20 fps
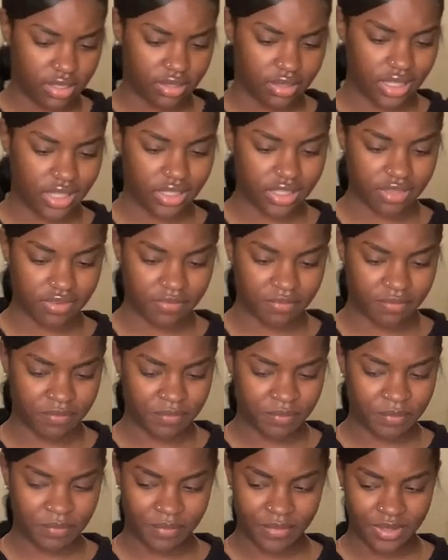They look
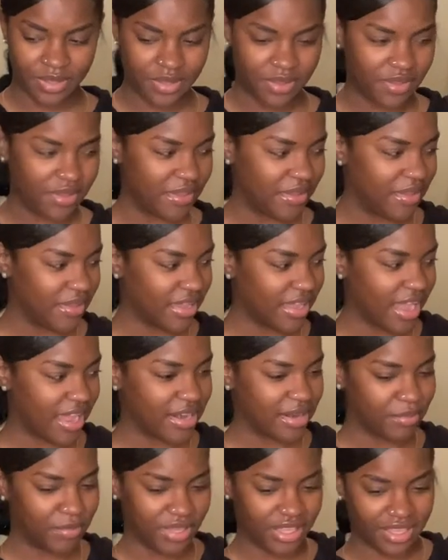kind
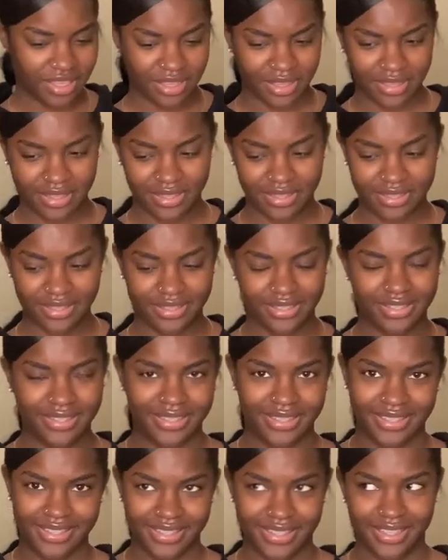of big.
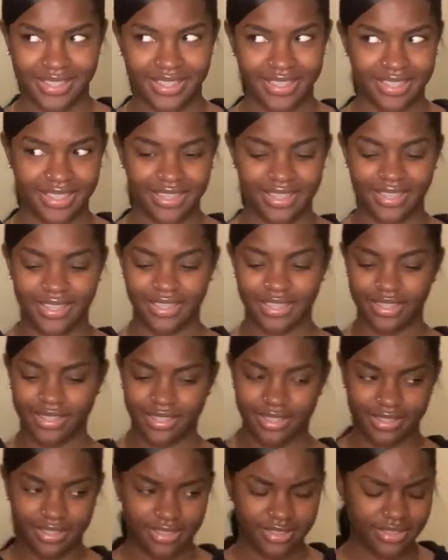
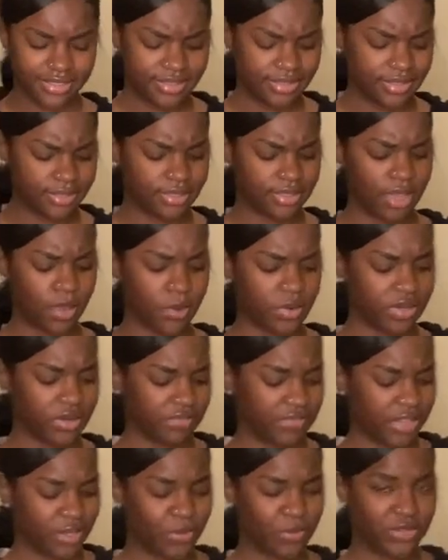I wonder if
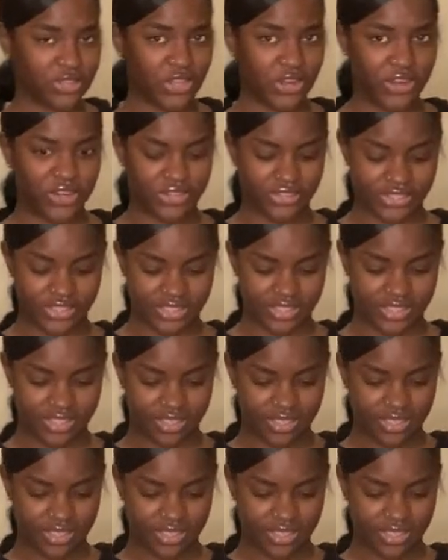they do returns.